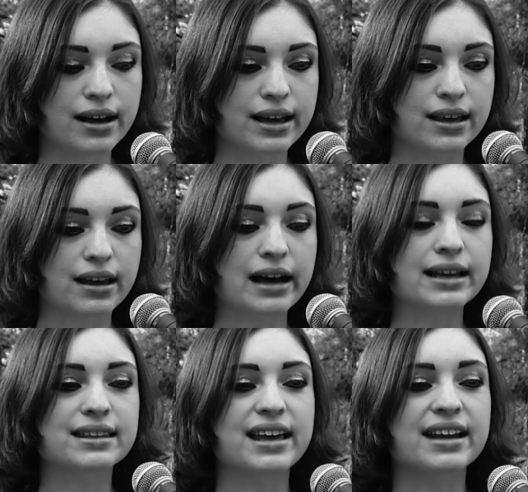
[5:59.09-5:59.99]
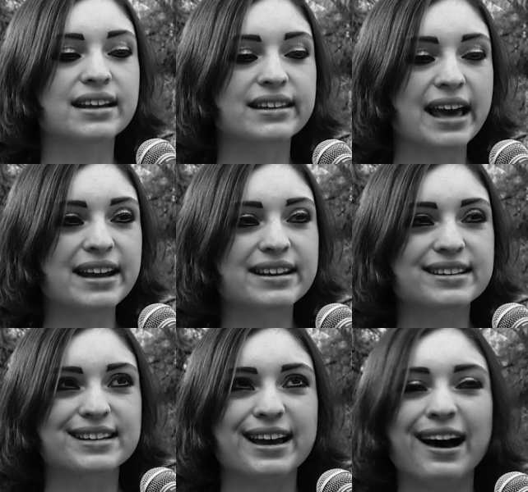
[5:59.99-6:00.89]
I like it. I like the ending. The ending
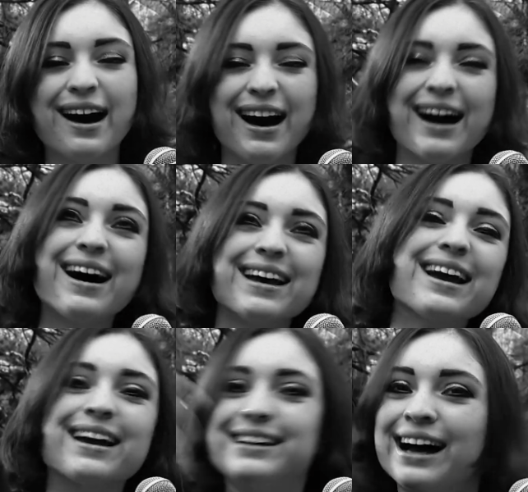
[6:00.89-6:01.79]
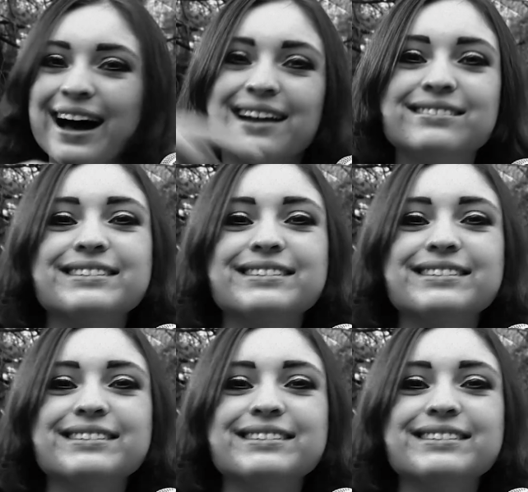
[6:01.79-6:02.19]
is like, aha, you got him.